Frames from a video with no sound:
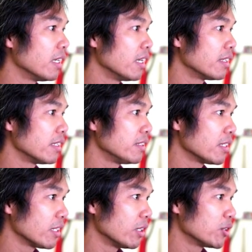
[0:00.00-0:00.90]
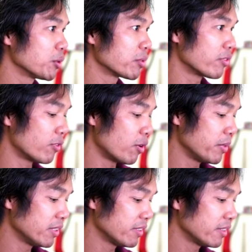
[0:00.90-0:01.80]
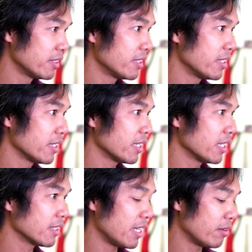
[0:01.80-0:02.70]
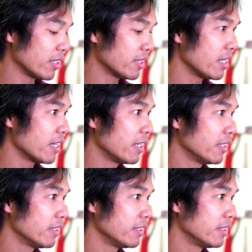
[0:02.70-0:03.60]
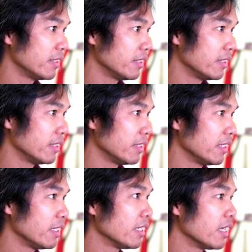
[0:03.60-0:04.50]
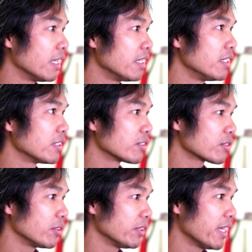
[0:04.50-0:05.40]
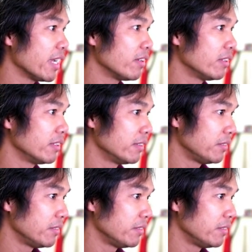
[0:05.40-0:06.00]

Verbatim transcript: and then you can go to performance, click that right there, and then you can scroll down